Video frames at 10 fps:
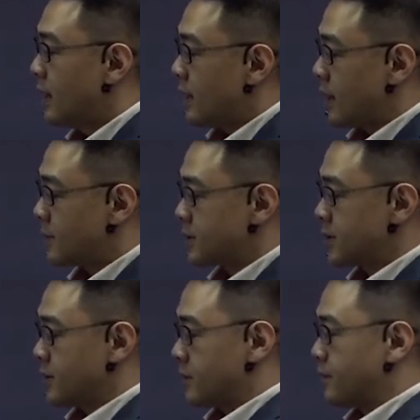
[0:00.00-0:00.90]
Number
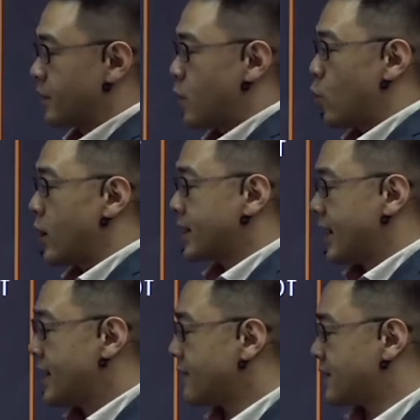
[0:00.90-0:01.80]
2, what
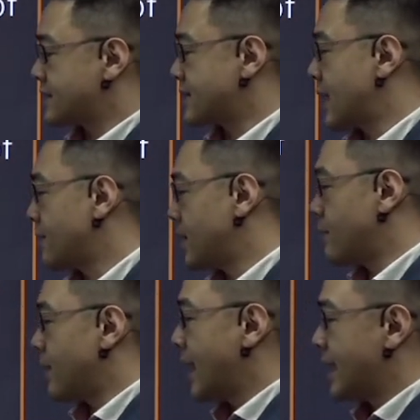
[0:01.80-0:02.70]
kind of assignment
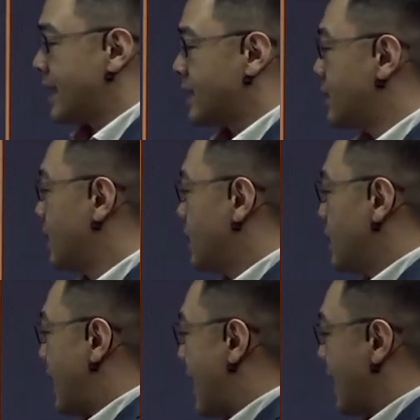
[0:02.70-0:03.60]
might
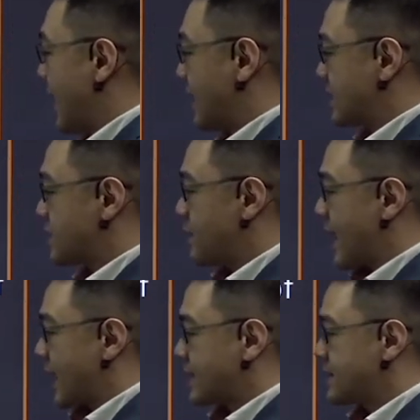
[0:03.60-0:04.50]
I
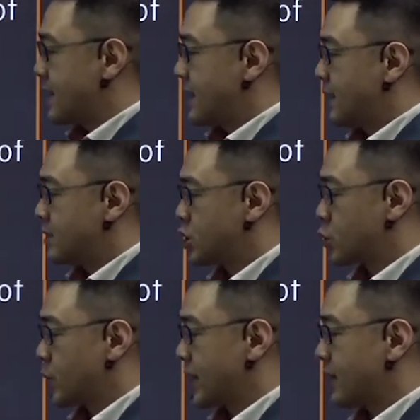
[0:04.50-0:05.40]
expect
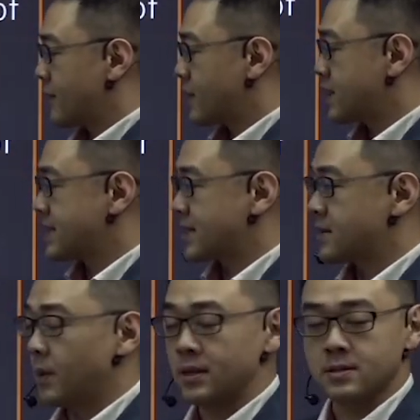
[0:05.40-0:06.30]
during the first 6
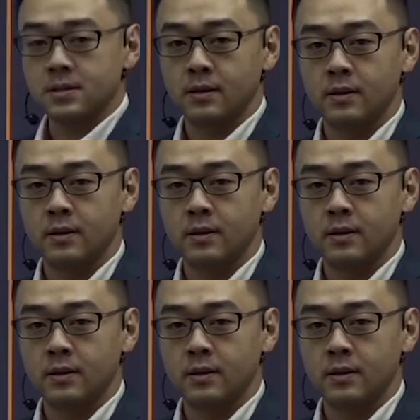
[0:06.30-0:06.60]
months?